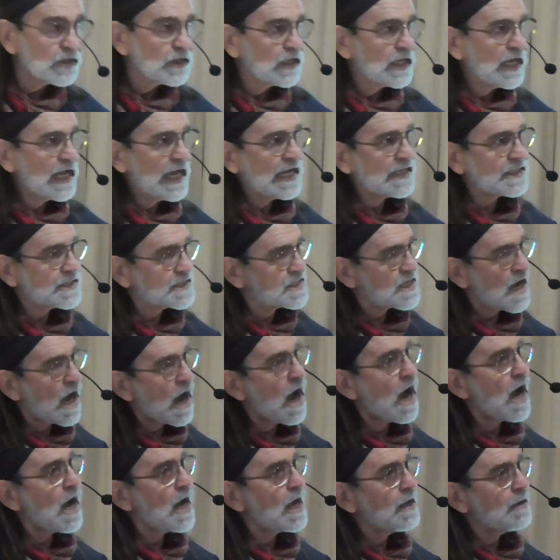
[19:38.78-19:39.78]
At
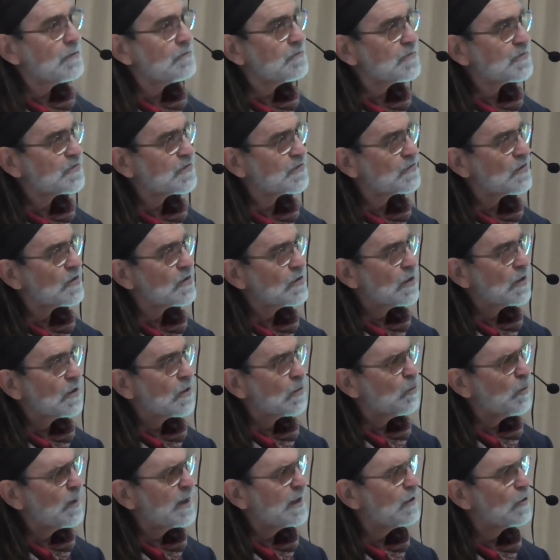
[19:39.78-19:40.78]
times,
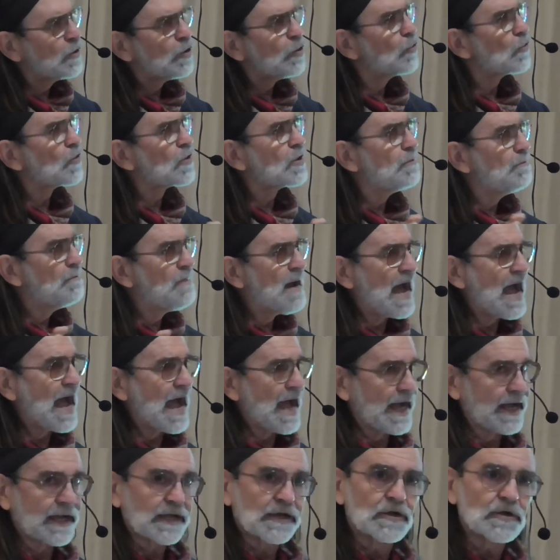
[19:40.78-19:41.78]
we look
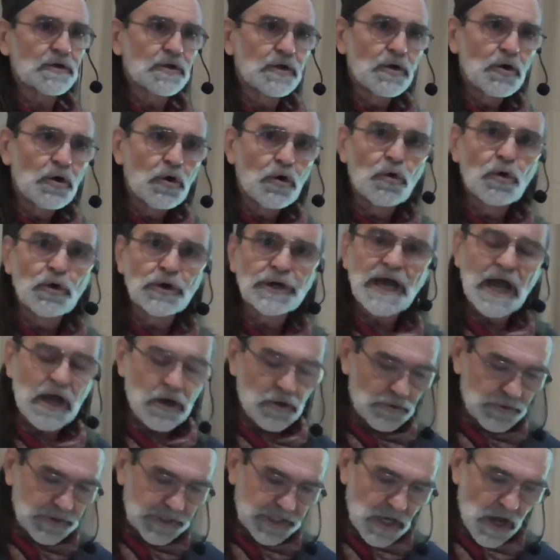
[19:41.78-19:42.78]
back on
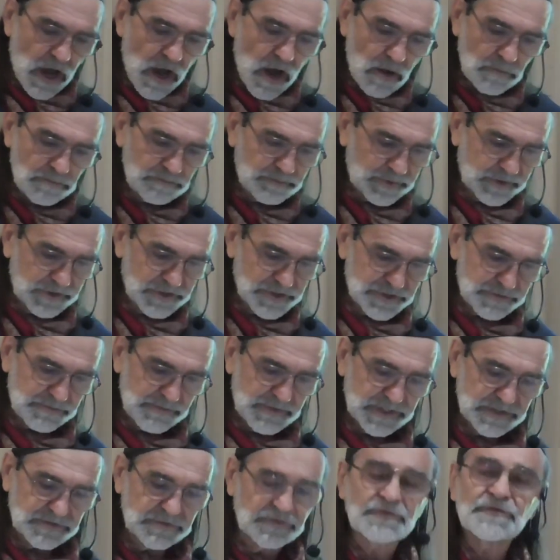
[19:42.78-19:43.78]
our
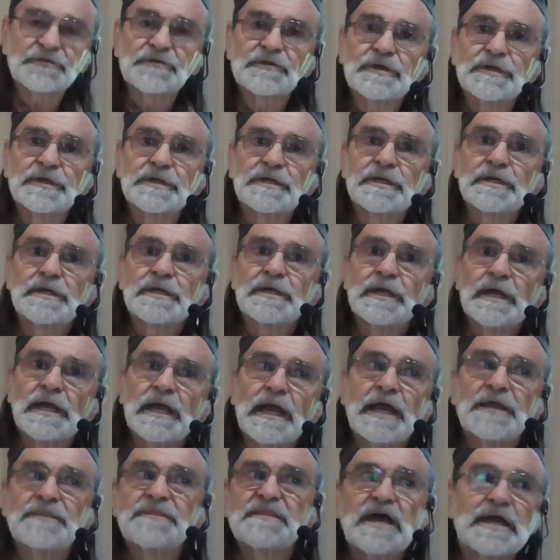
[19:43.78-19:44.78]
accomplishments,
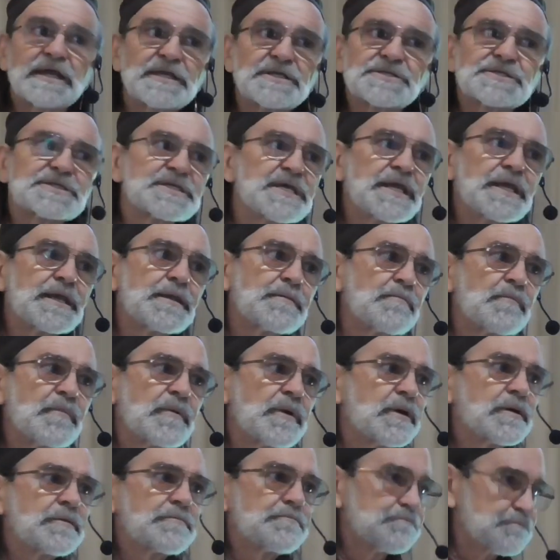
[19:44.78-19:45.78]
and they seem
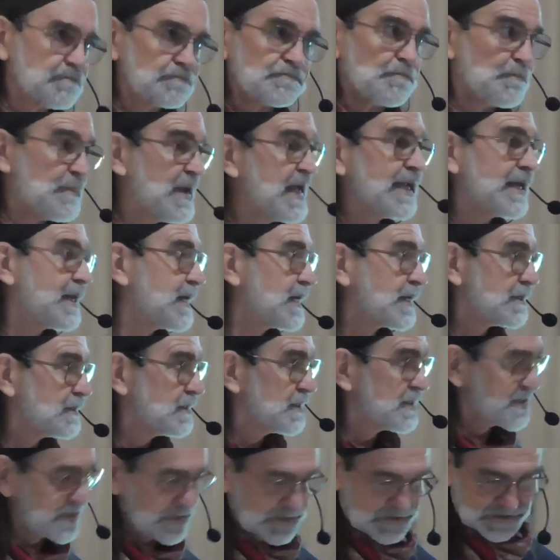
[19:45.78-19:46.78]

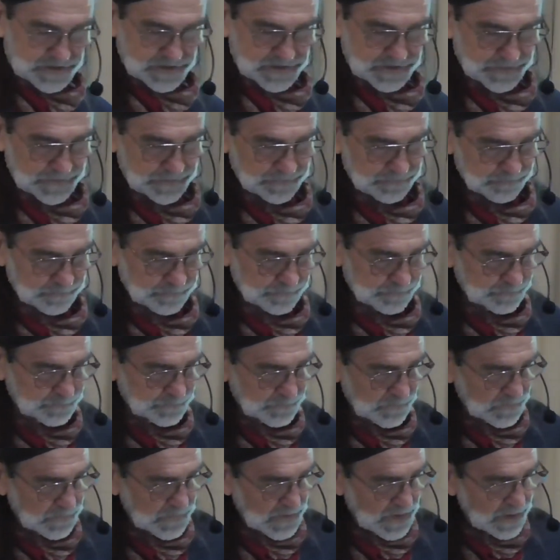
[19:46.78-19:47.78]
meaningless.
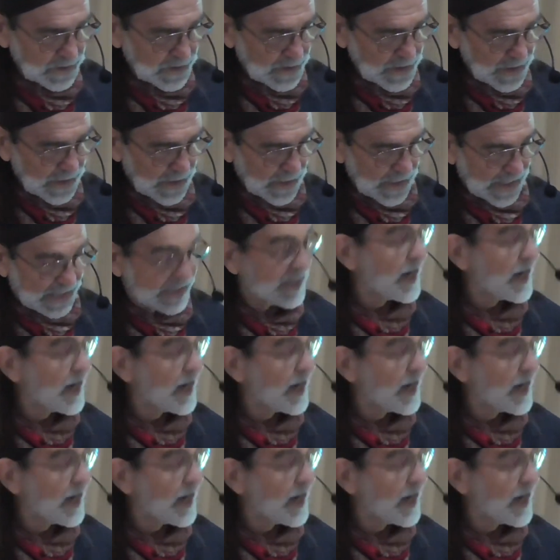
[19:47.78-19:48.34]
And